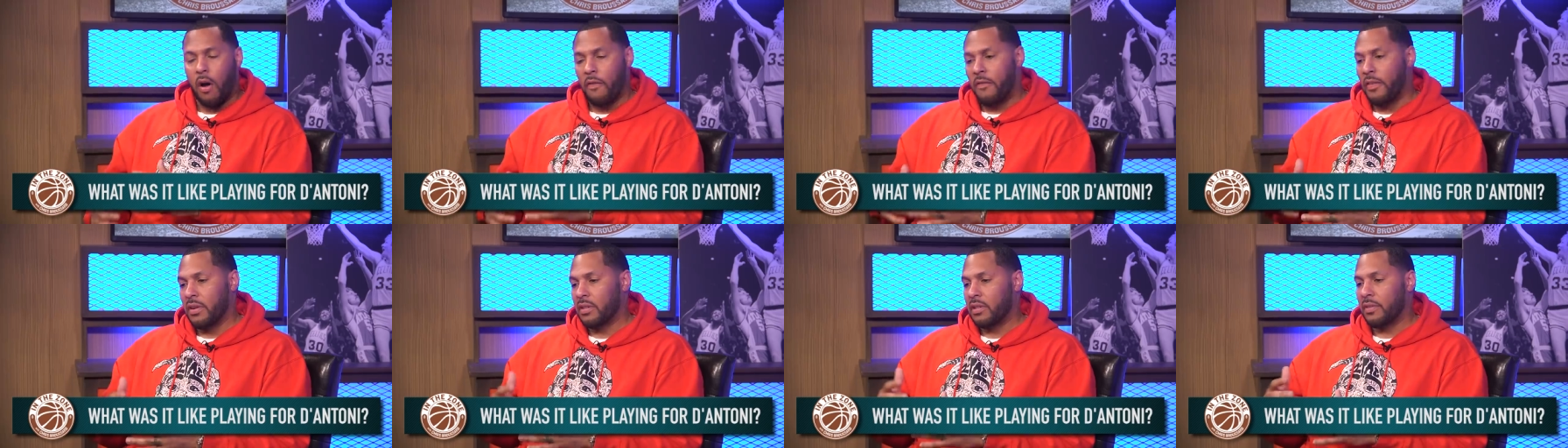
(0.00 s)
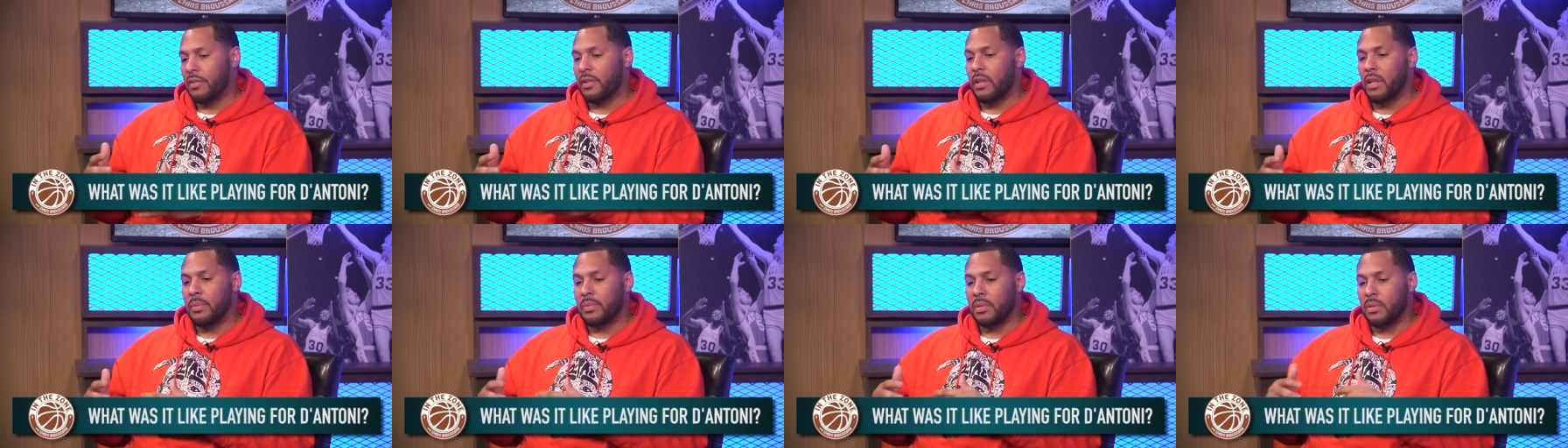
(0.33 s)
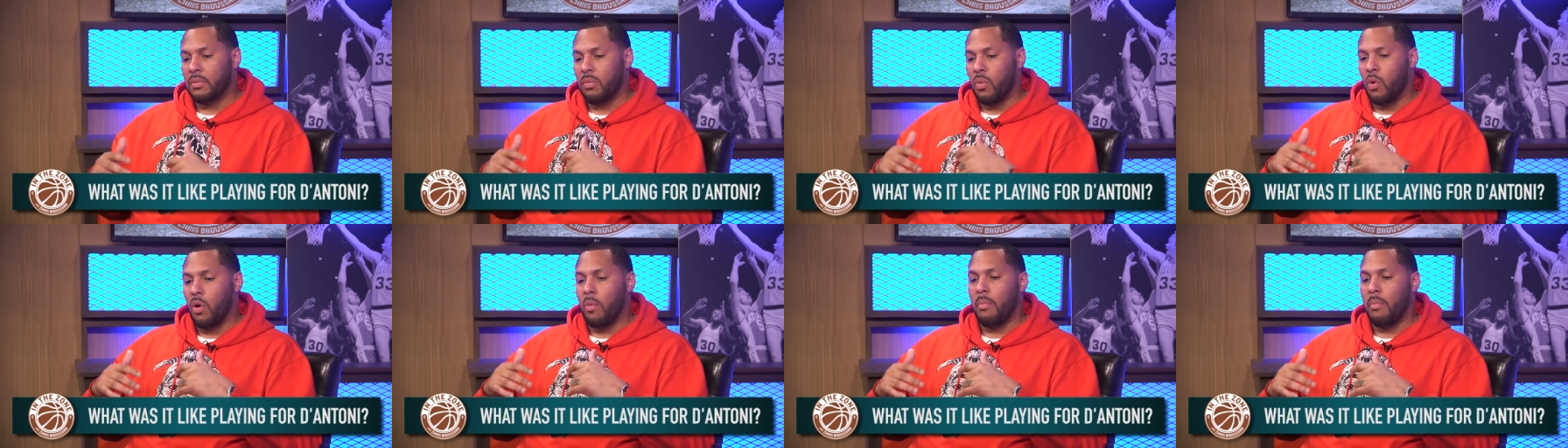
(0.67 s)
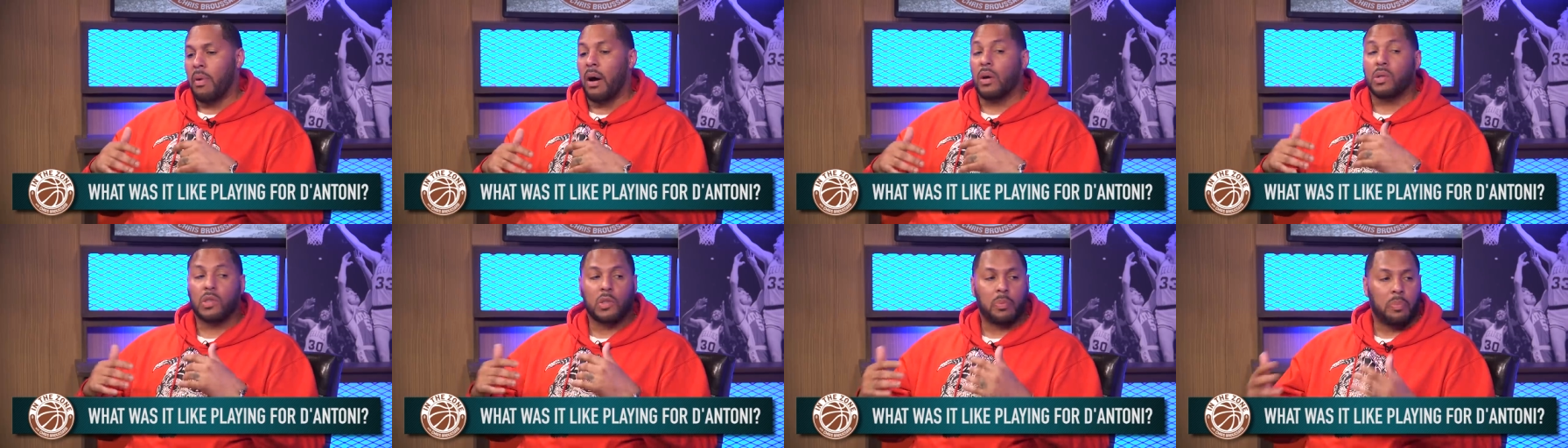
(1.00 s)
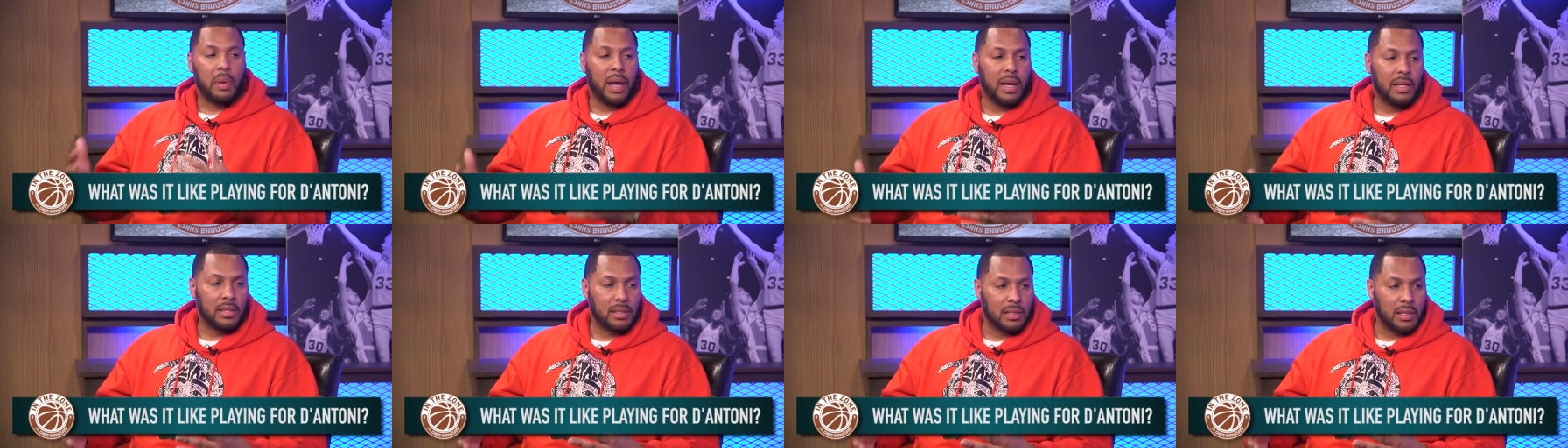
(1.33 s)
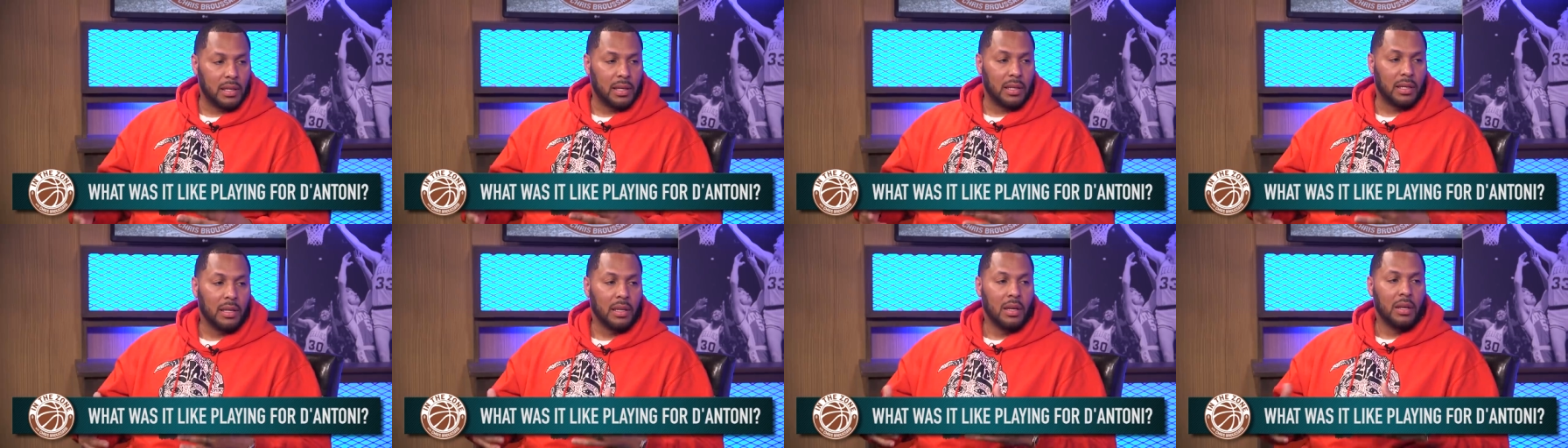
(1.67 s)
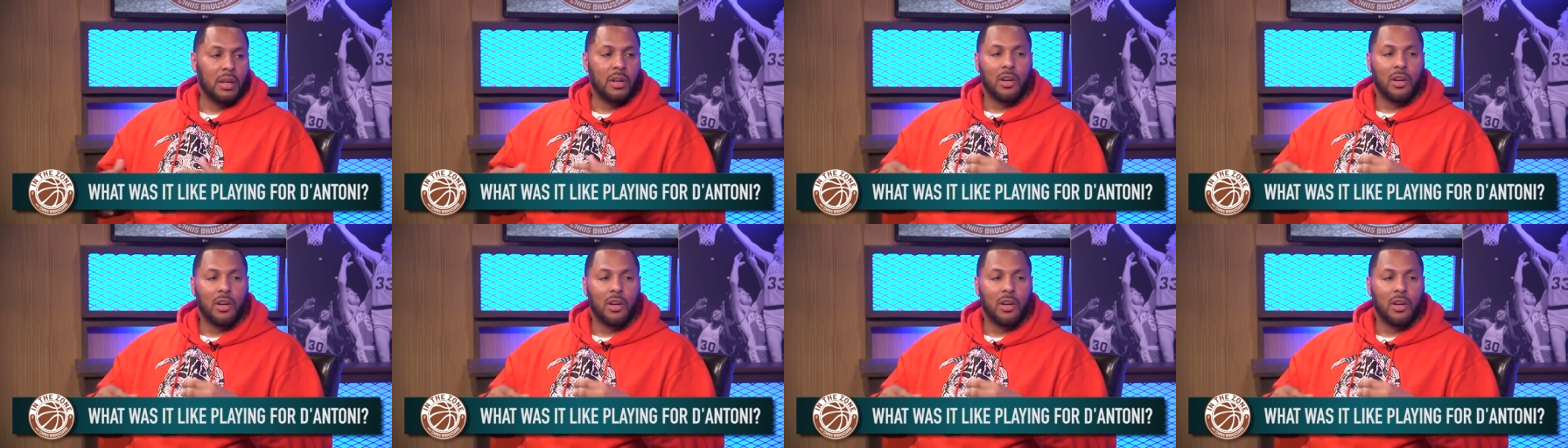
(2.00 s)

Offensive clips is more about spacing,